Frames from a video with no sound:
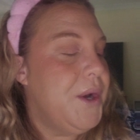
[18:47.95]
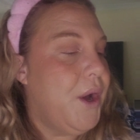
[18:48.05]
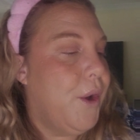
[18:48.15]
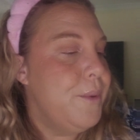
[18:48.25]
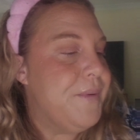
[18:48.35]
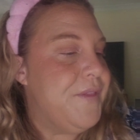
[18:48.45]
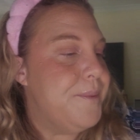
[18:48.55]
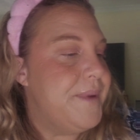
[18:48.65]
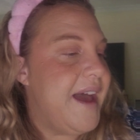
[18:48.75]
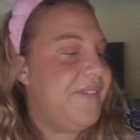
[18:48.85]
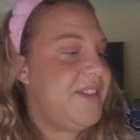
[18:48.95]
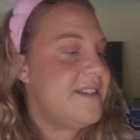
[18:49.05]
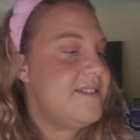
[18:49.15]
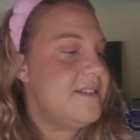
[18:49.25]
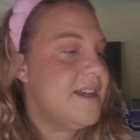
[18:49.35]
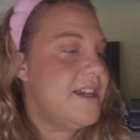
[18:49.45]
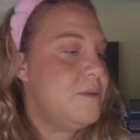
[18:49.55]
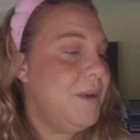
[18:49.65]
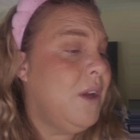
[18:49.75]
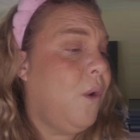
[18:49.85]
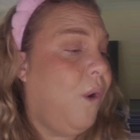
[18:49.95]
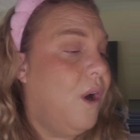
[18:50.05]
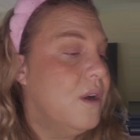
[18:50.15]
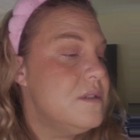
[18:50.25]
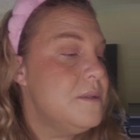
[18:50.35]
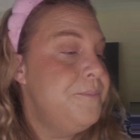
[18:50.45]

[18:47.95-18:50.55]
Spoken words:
want to open them at this stage because